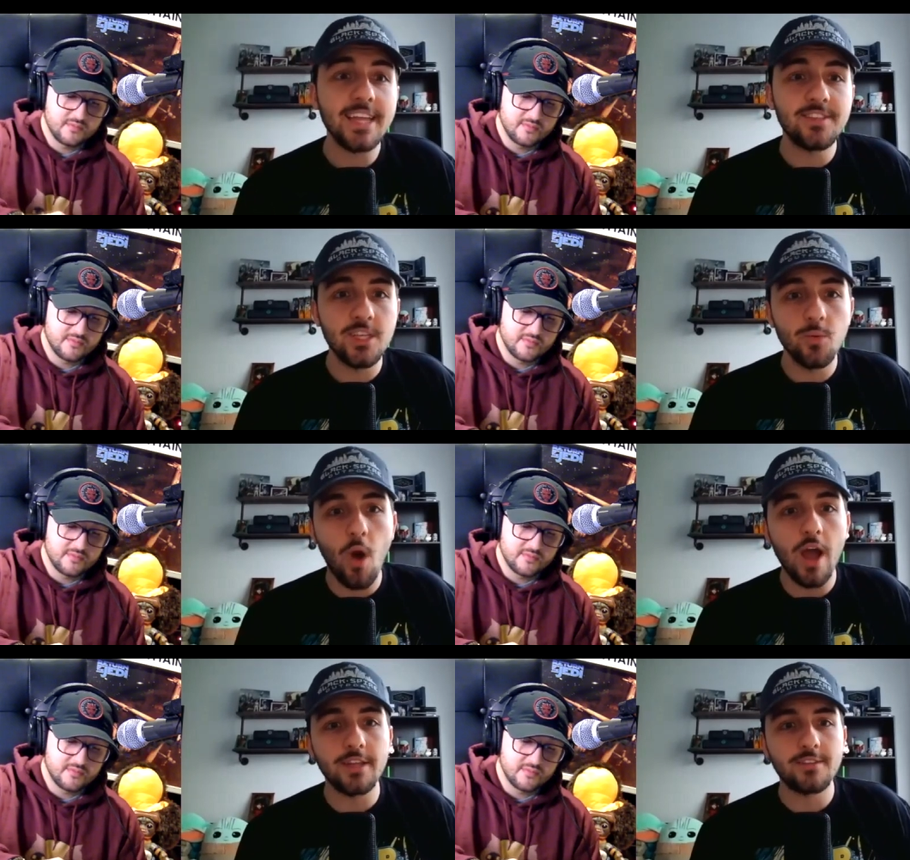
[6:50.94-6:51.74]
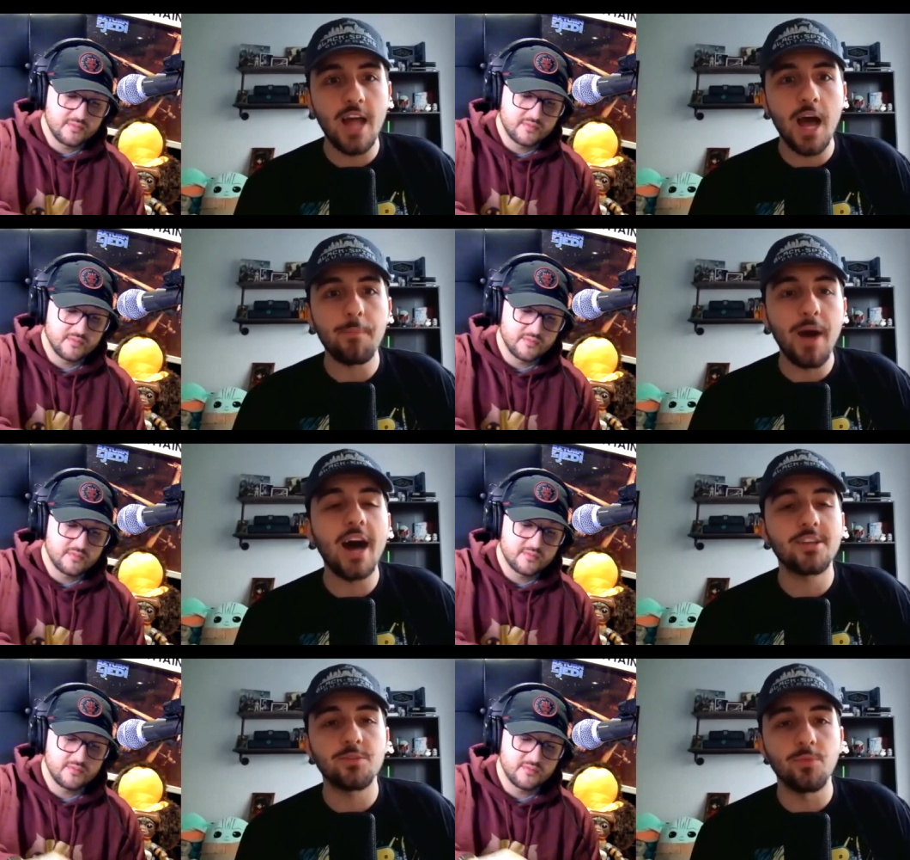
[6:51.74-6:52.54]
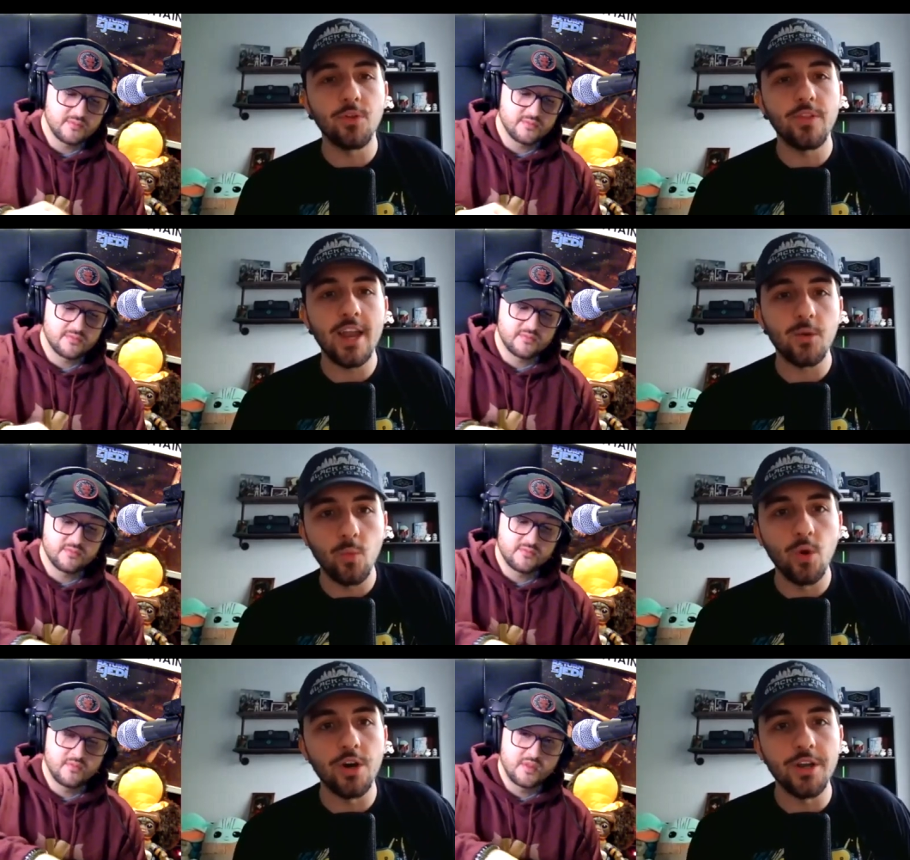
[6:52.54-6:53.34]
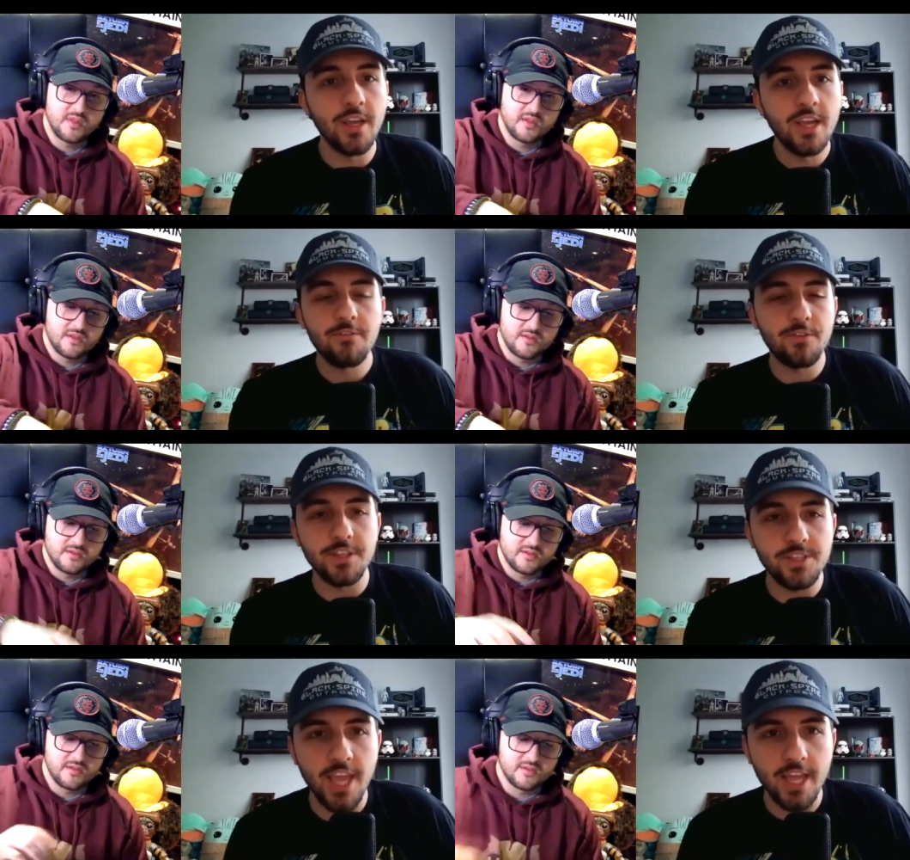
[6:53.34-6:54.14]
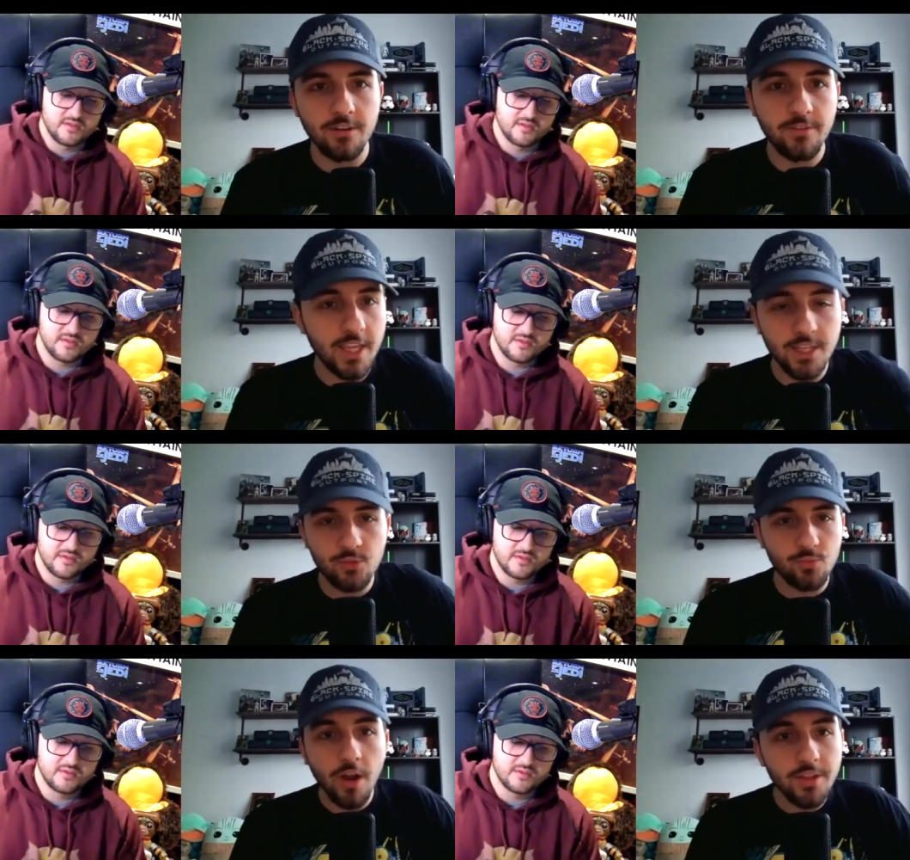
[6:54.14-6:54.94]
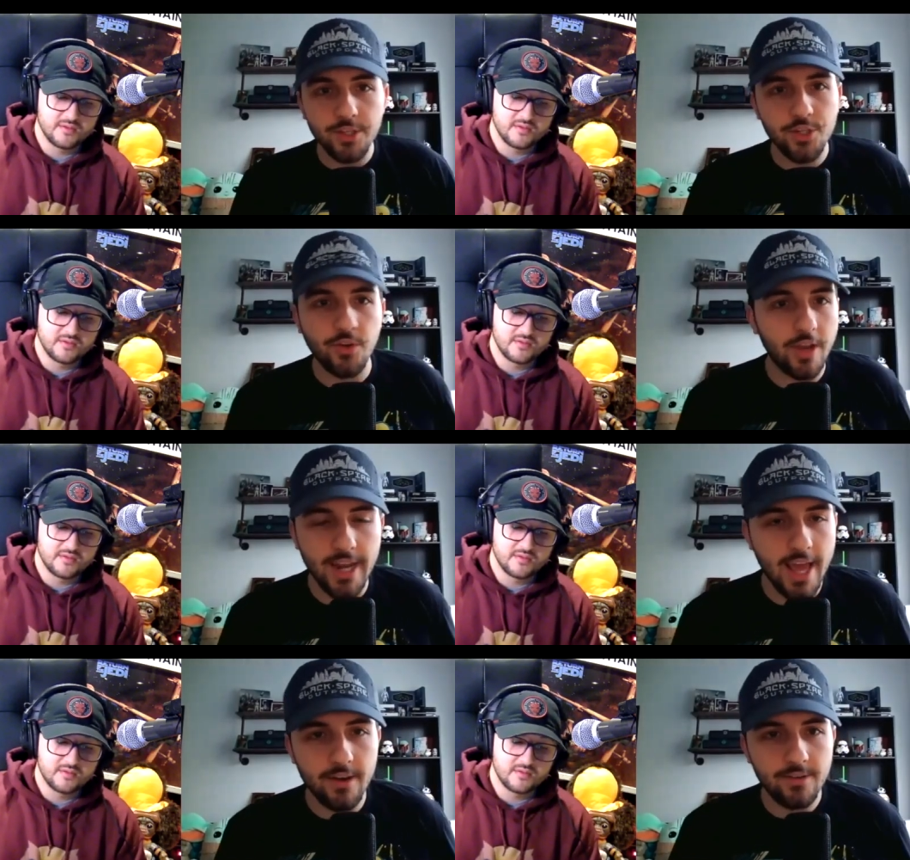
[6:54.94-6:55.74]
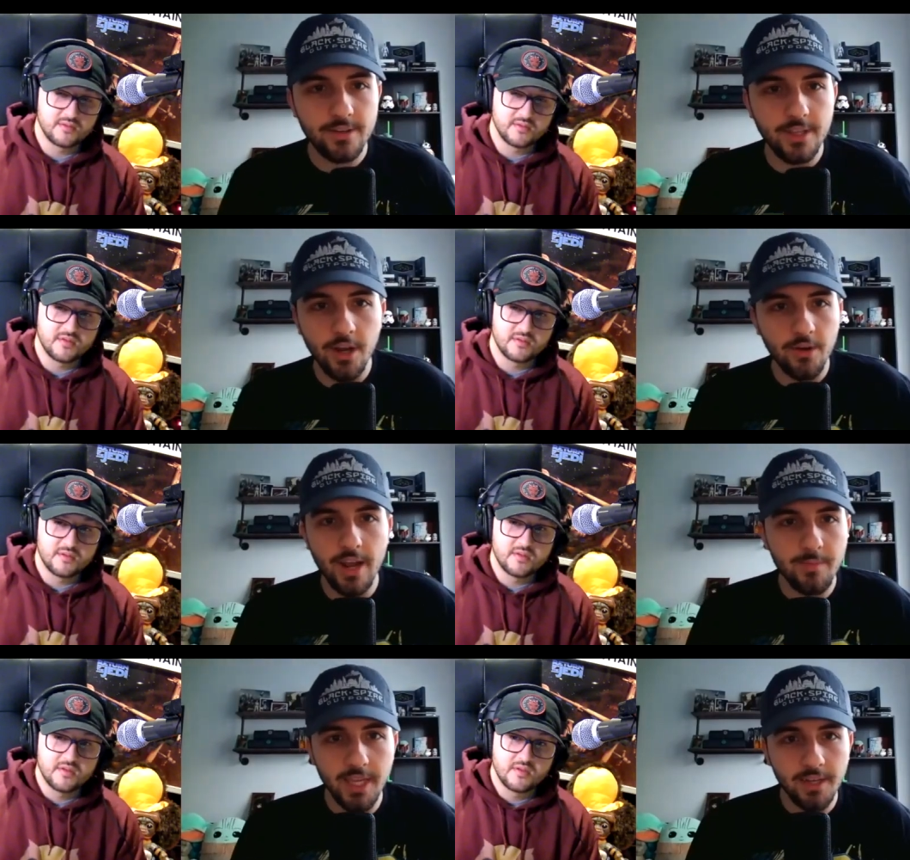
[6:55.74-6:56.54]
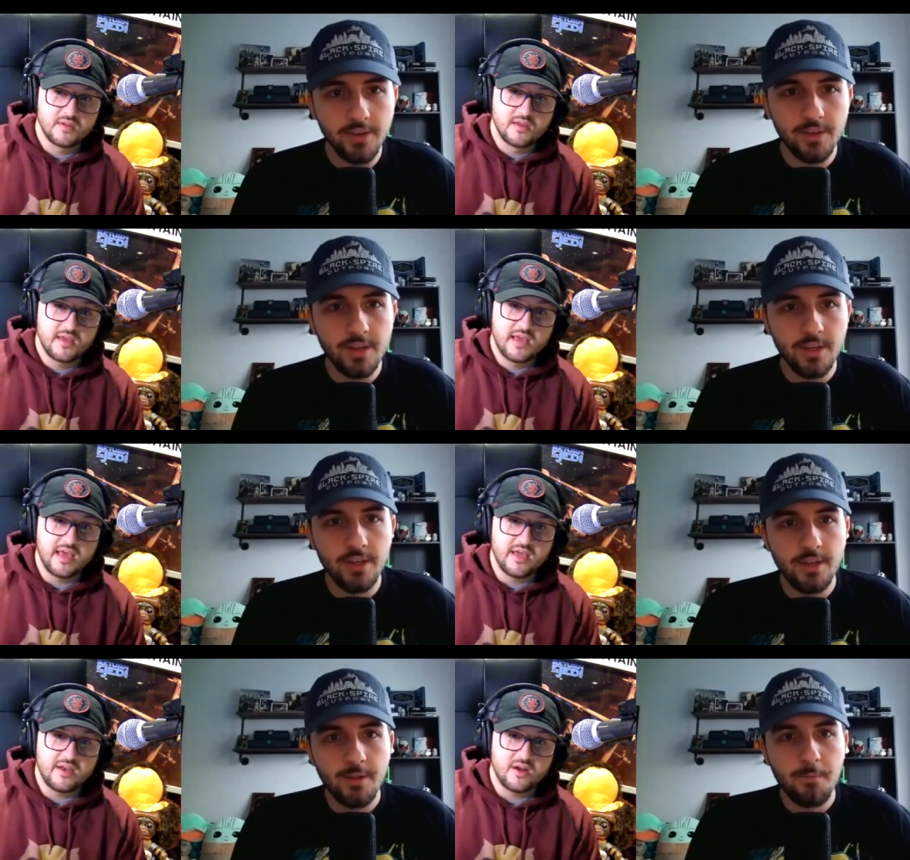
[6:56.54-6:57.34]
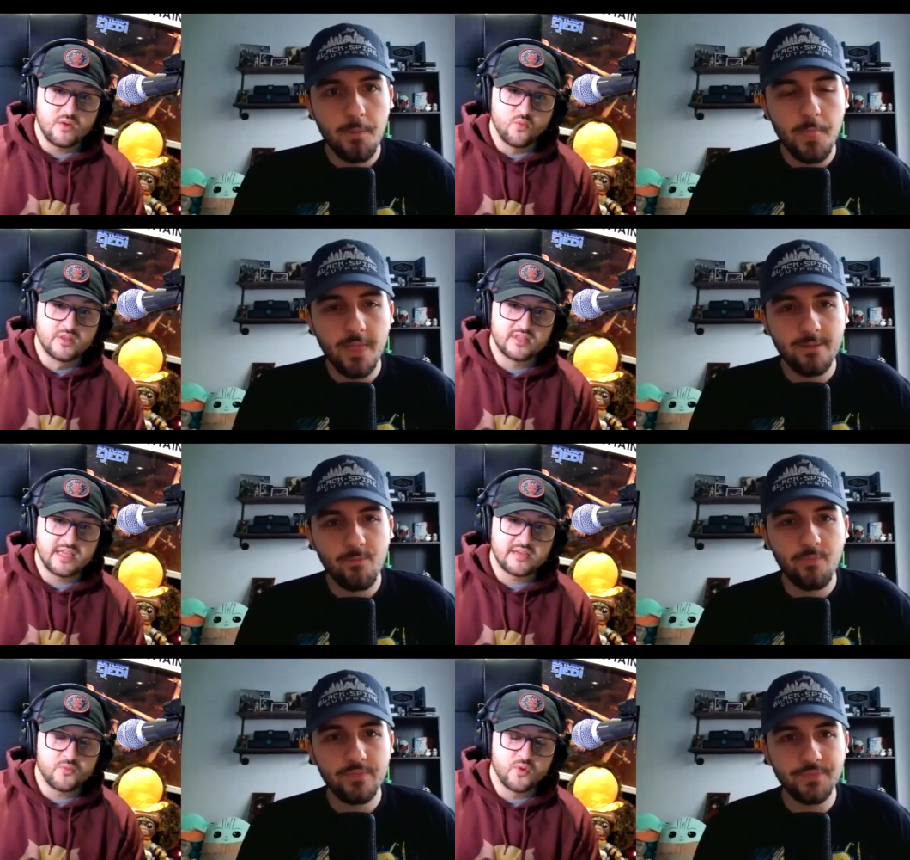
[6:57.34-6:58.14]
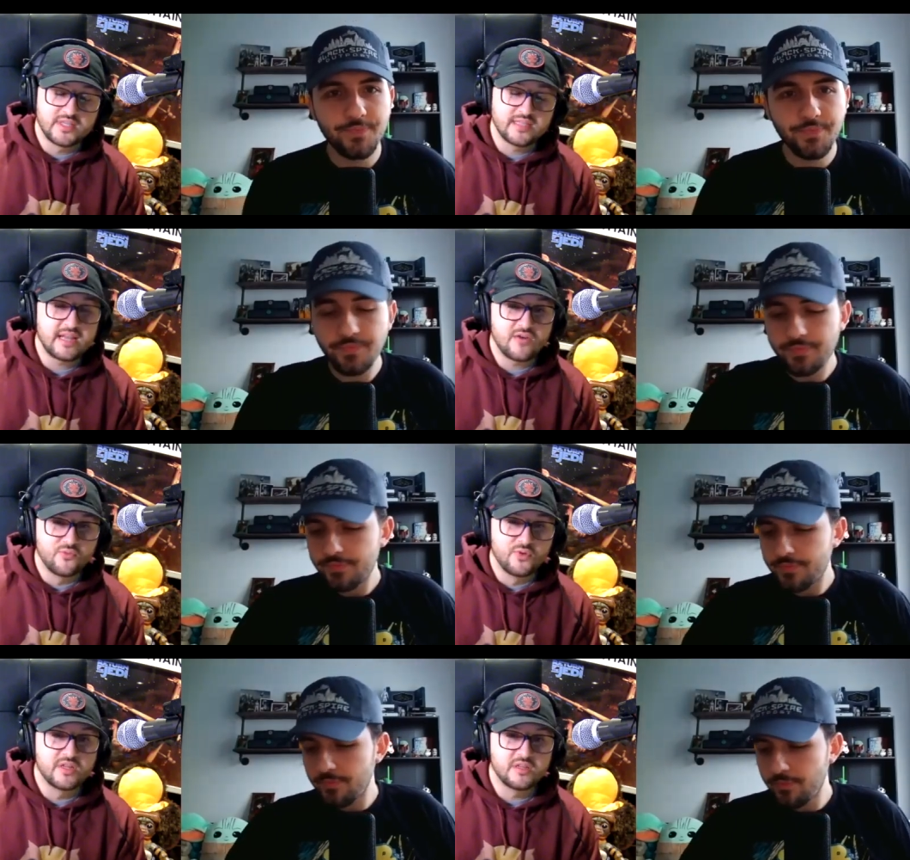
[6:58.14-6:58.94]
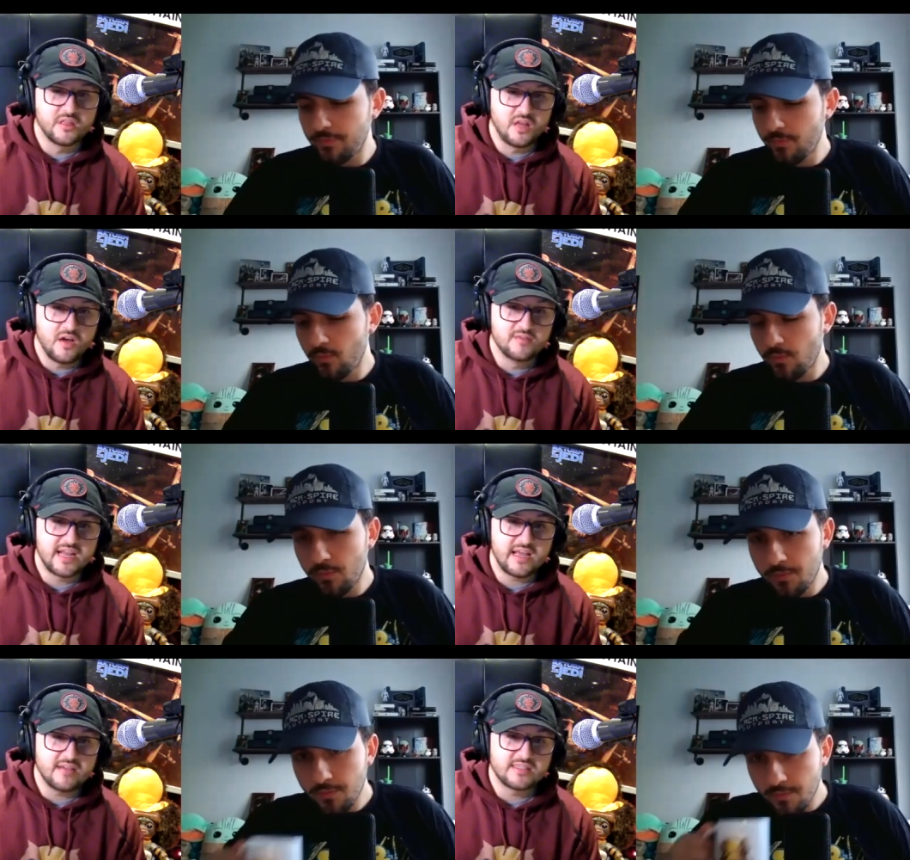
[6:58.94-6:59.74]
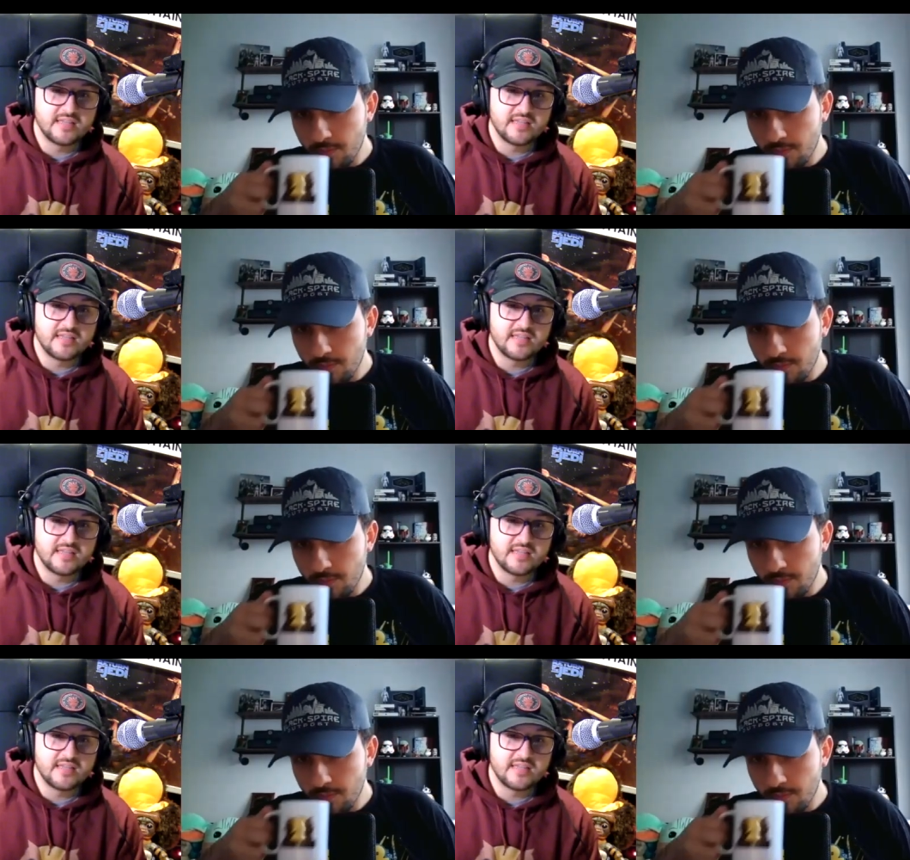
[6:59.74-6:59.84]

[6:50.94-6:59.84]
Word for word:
Speaker 1: see why it's not possible that it would, for the sake of he's running the joint now. You know what I mean?
Speaker 2: And one thing that I really loved, and I sent